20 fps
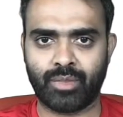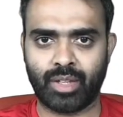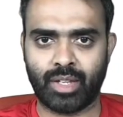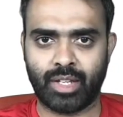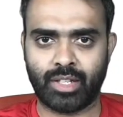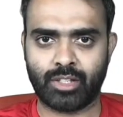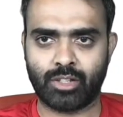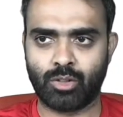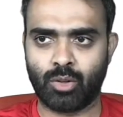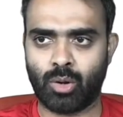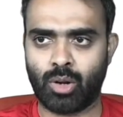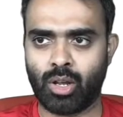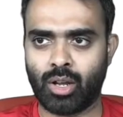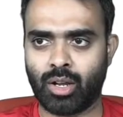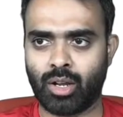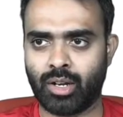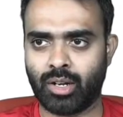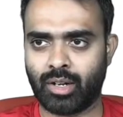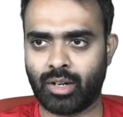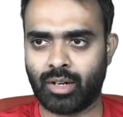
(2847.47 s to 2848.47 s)
It's no
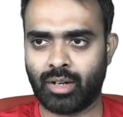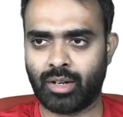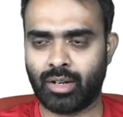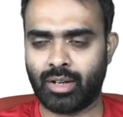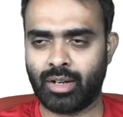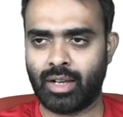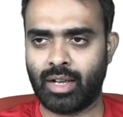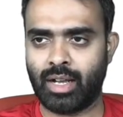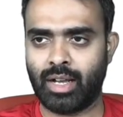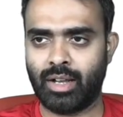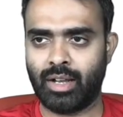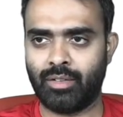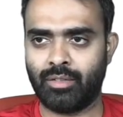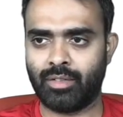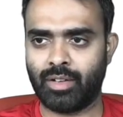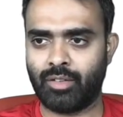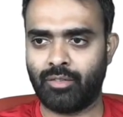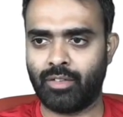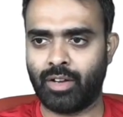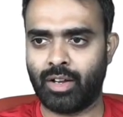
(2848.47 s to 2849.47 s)
longer
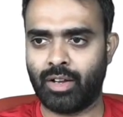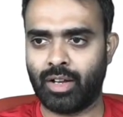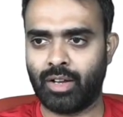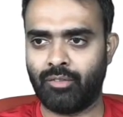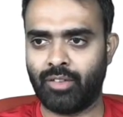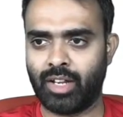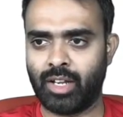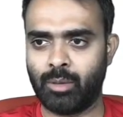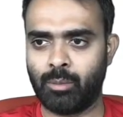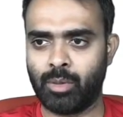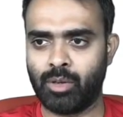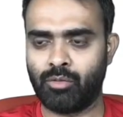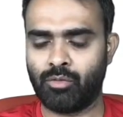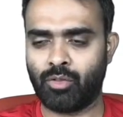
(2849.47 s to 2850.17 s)
available